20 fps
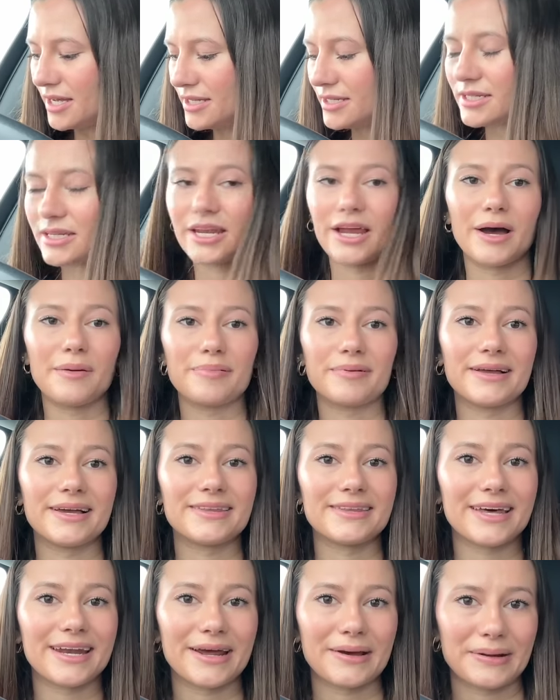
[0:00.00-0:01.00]
did not plan
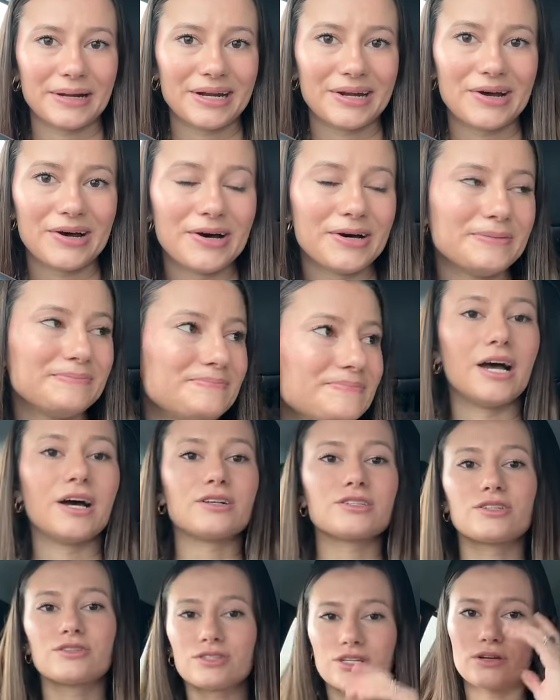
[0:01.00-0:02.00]
that out at all. I
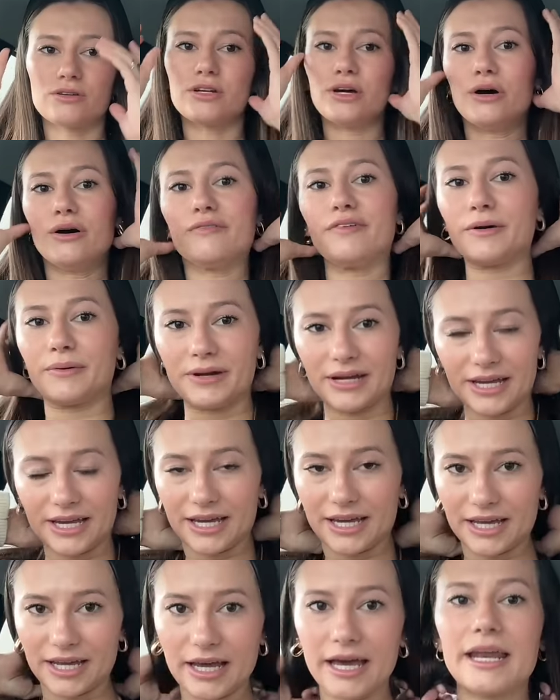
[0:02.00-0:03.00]
also don't know if I wanna
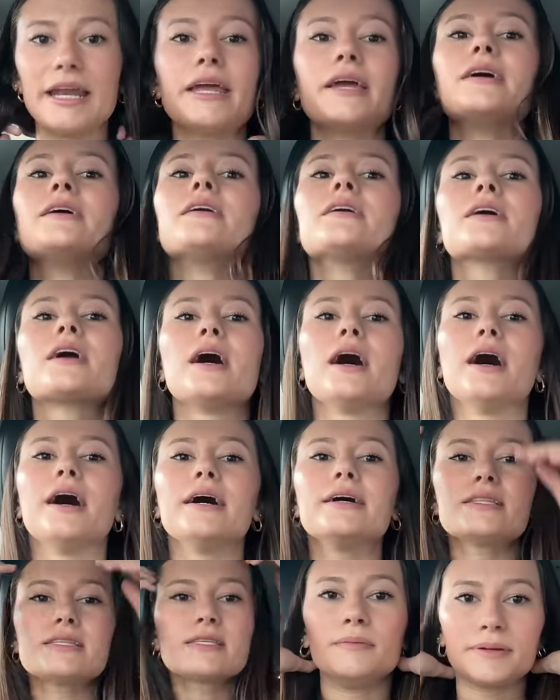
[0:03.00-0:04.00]
get any
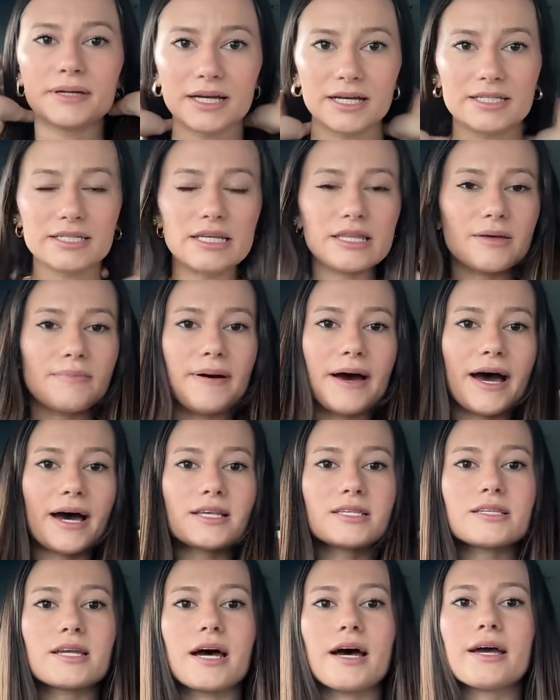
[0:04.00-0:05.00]
cuts because in the
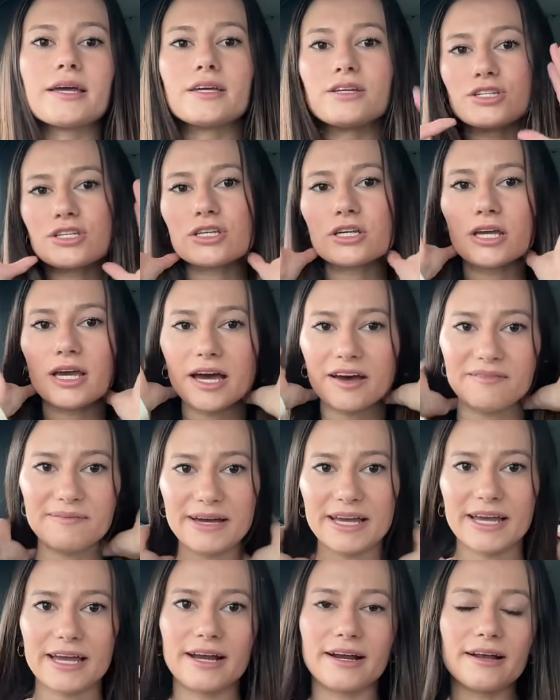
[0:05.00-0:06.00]
past, I usually have my
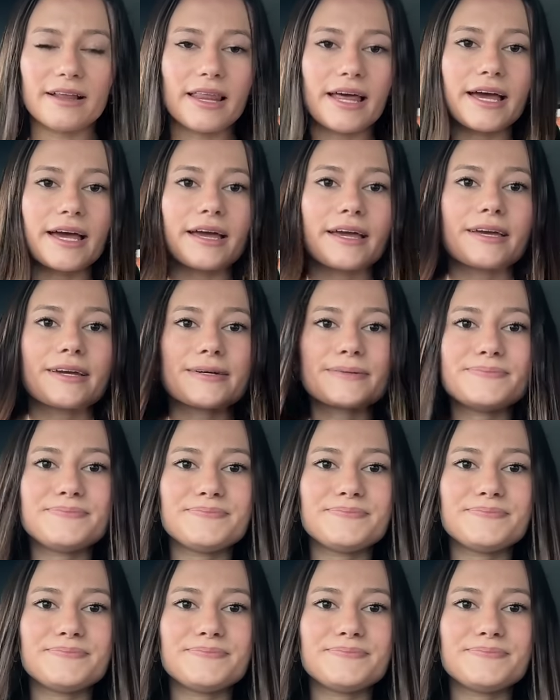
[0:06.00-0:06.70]
hair like,